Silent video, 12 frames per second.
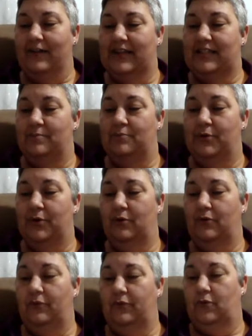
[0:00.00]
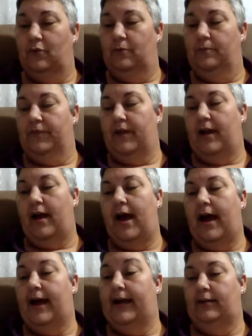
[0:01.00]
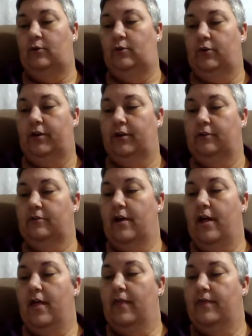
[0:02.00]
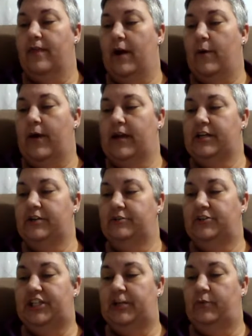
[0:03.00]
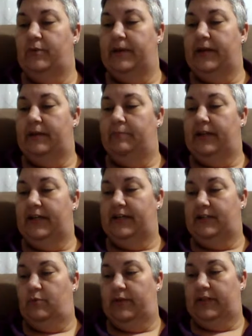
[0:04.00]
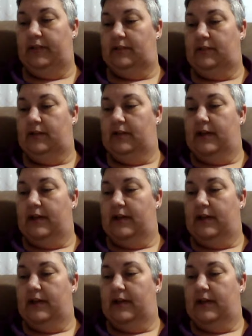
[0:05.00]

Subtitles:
it's beautiful. I ignored her, though I knew she would be pleased with it.